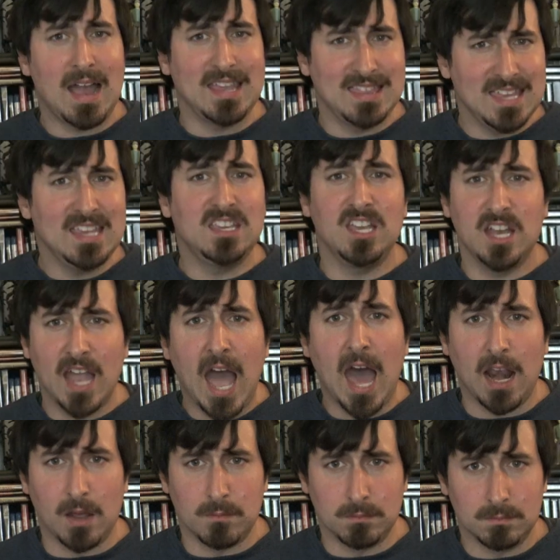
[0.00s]
I think you
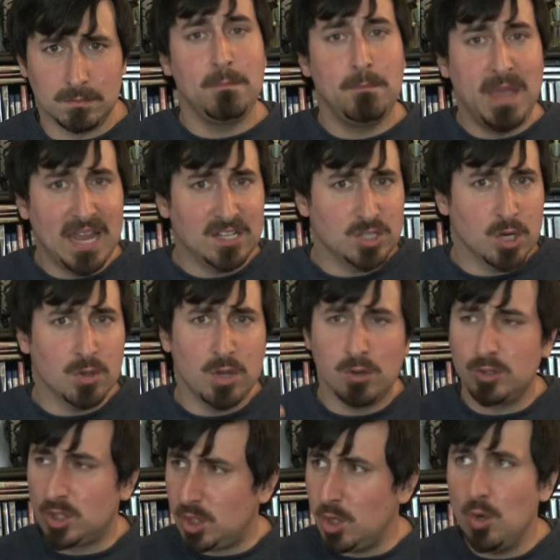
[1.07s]
got them. Picture
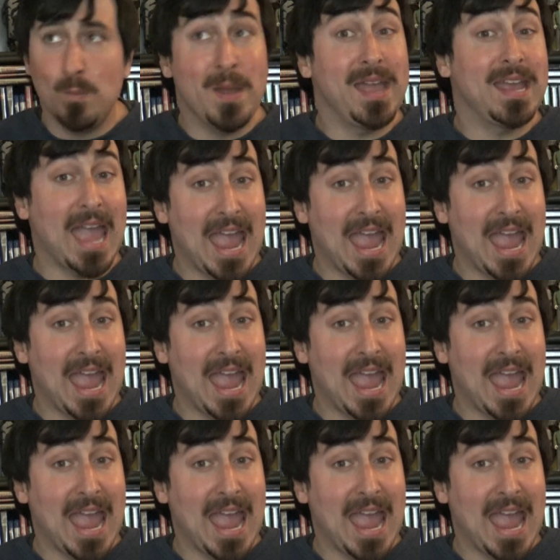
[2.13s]
those two big